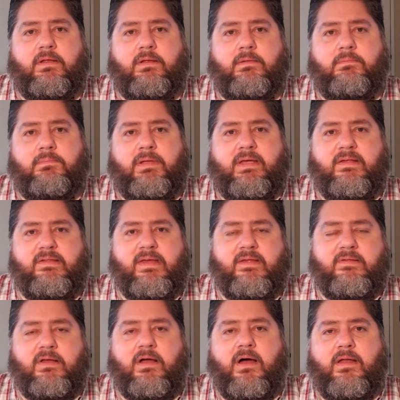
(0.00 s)
because he has
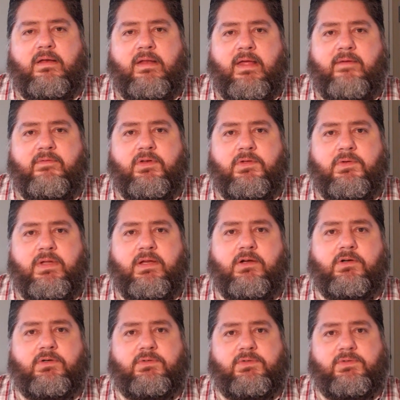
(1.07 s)
a God in heaven who
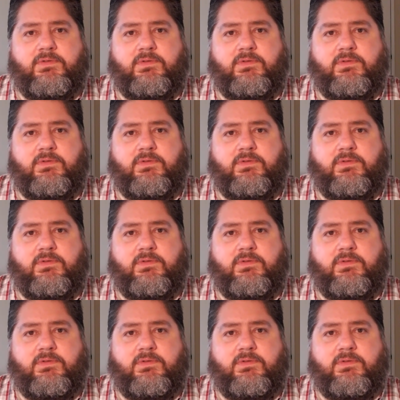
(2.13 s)
hears.